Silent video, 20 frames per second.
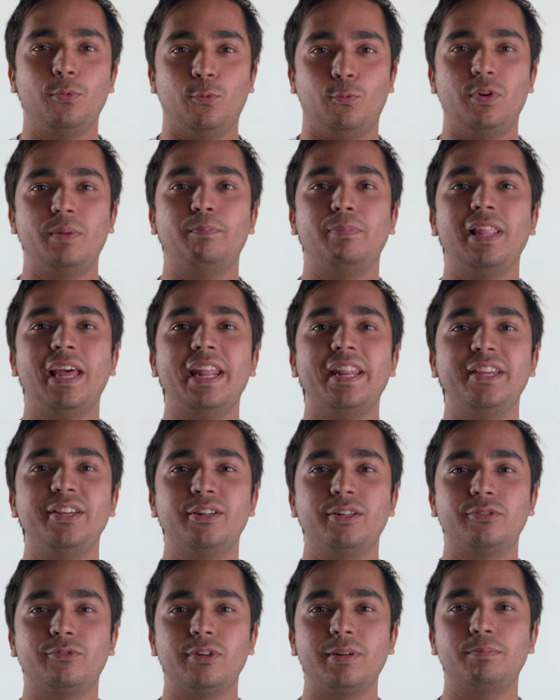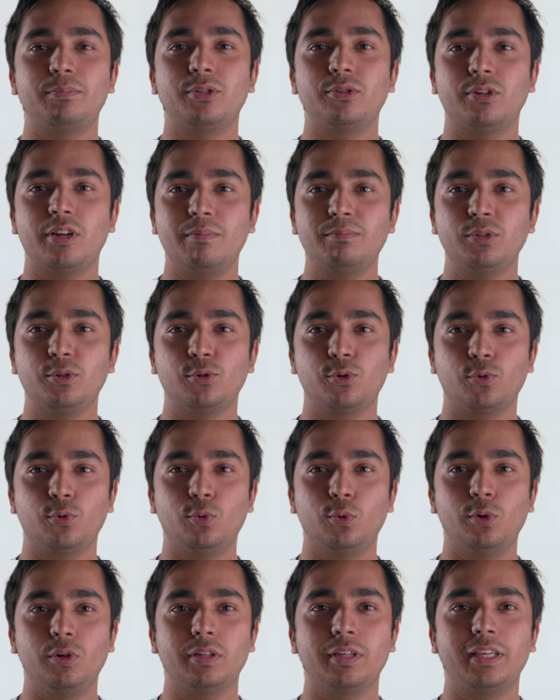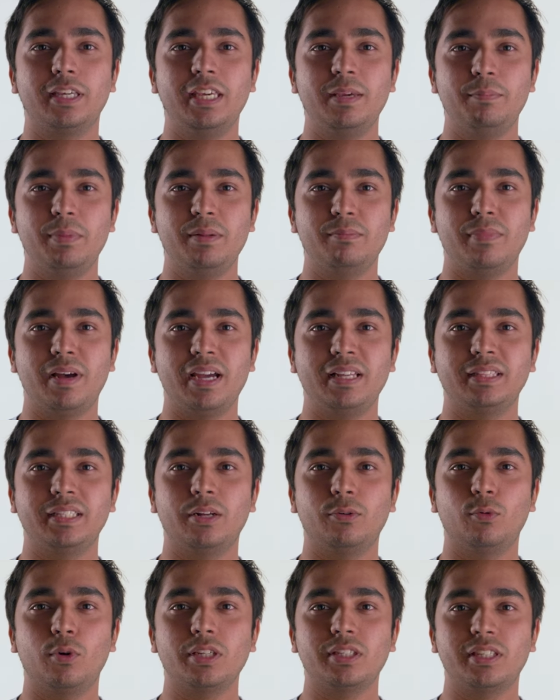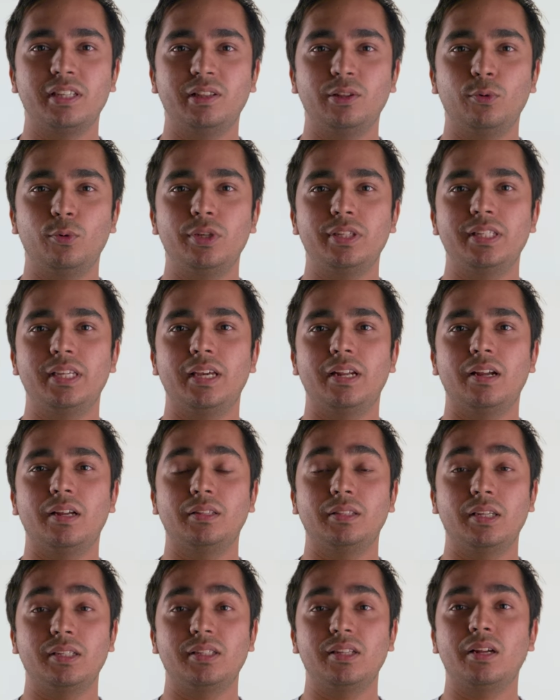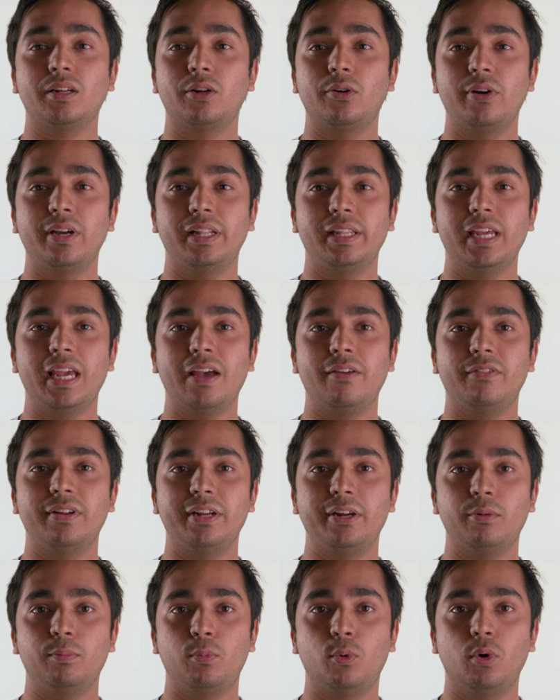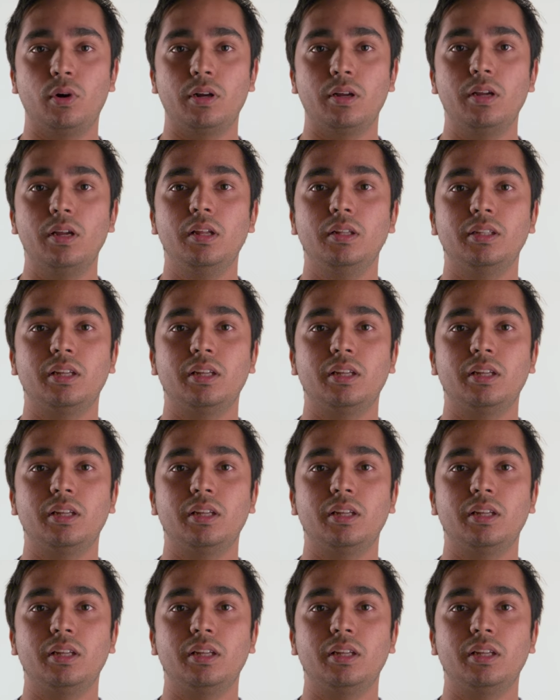When planning your trip to come to school, keep in mind that Ruston, Louisiana does not currently have an airport.